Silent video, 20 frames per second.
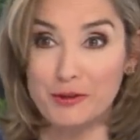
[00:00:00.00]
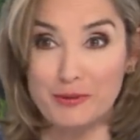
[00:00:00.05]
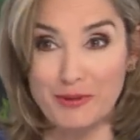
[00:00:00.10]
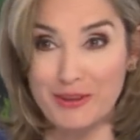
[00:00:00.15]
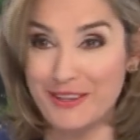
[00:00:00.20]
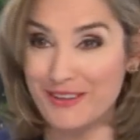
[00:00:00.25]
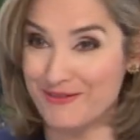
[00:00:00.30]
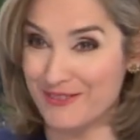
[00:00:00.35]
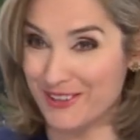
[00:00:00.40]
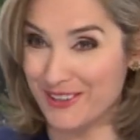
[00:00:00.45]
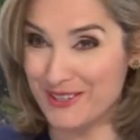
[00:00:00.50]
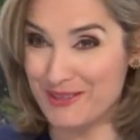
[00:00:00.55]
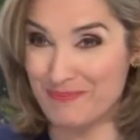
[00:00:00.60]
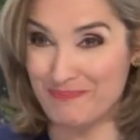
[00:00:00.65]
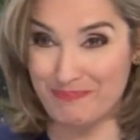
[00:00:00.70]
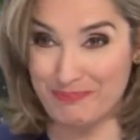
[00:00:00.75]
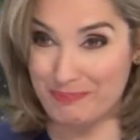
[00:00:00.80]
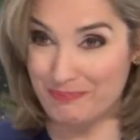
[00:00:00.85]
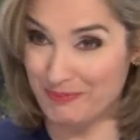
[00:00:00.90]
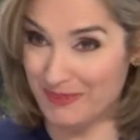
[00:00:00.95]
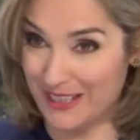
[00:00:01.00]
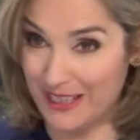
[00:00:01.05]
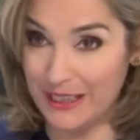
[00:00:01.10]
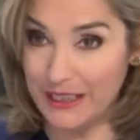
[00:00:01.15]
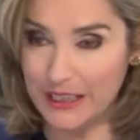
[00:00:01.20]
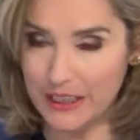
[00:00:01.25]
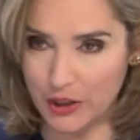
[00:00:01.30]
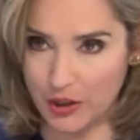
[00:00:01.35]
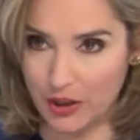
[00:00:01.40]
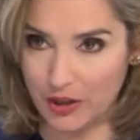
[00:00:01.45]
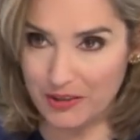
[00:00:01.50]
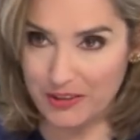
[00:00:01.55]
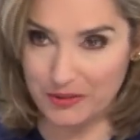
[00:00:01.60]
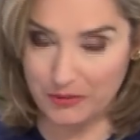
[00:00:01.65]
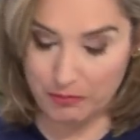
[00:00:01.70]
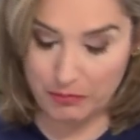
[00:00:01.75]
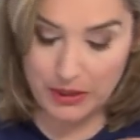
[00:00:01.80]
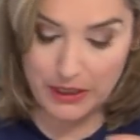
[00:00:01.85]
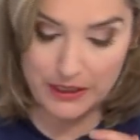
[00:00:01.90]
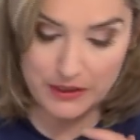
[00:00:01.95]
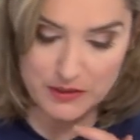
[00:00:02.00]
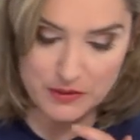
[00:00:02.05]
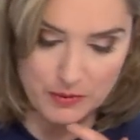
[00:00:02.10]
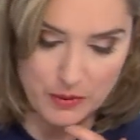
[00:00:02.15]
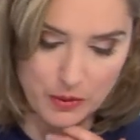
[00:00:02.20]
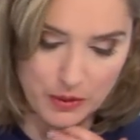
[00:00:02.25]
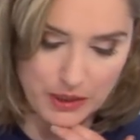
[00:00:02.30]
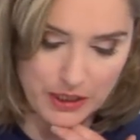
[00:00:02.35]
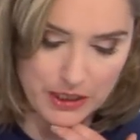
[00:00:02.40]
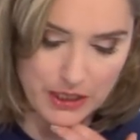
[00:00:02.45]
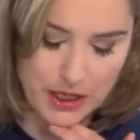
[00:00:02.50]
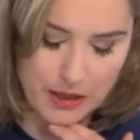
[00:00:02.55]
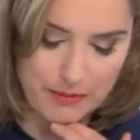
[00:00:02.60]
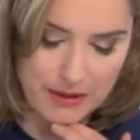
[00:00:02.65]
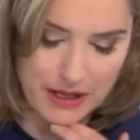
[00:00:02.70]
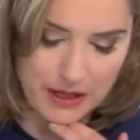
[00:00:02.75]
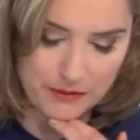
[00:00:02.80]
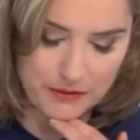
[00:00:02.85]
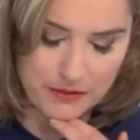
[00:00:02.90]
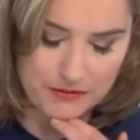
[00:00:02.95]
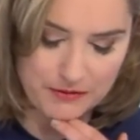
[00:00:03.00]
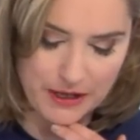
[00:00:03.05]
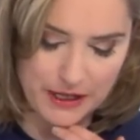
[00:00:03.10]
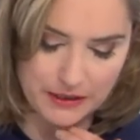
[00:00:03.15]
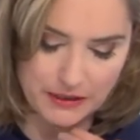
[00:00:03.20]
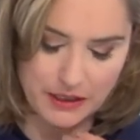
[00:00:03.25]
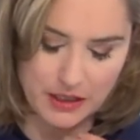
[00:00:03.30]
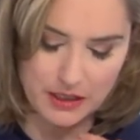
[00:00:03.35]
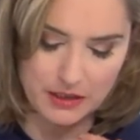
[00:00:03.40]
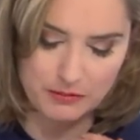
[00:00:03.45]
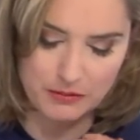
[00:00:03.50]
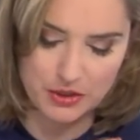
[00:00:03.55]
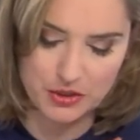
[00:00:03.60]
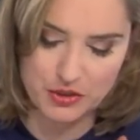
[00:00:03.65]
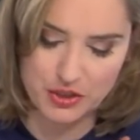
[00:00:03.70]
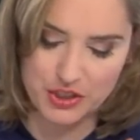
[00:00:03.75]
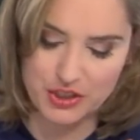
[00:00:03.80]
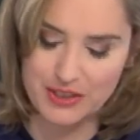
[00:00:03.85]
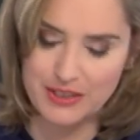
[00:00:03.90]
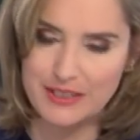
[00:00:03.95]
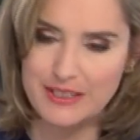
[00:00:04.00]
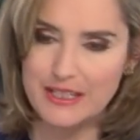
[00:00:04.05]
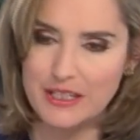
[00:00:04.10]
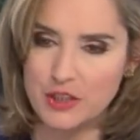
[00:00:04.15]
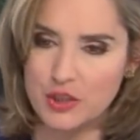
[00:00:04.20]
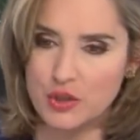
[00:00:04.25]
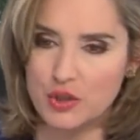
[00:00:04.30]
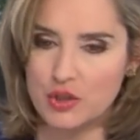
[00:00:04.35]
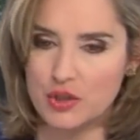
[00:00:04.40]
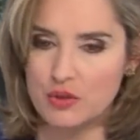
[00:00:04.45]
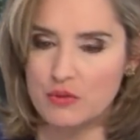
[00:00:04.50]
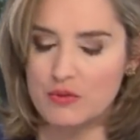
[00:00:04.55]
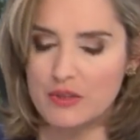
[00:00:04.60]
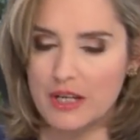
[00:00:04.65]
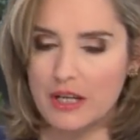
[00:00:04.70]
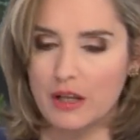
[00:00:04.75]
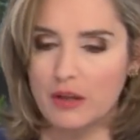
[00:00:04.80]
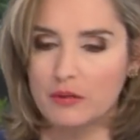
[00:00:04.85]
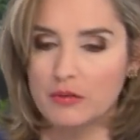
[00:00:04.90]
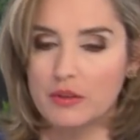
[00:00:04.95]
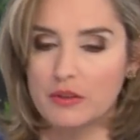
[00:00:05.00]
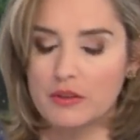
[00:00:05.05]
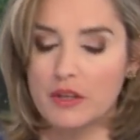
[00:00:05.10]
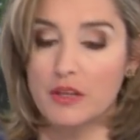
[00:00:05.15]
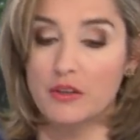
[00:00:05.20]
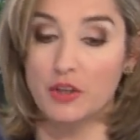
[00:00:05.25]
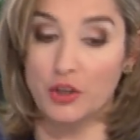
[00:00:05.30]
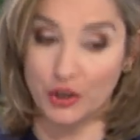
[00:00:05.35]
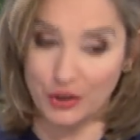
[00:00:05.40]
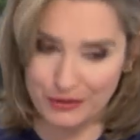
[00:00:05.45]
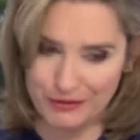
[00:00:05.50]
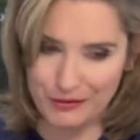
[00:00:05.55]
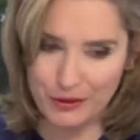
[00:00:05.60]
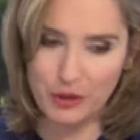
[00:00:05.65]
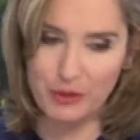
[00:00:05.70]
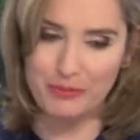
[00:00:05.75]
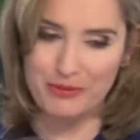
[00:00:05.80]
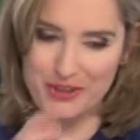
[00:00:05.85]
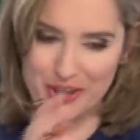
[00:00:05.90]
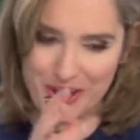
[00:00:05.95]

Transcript: You made that very clear and plain spoken about the fact that administration didn't shoot down the confirmed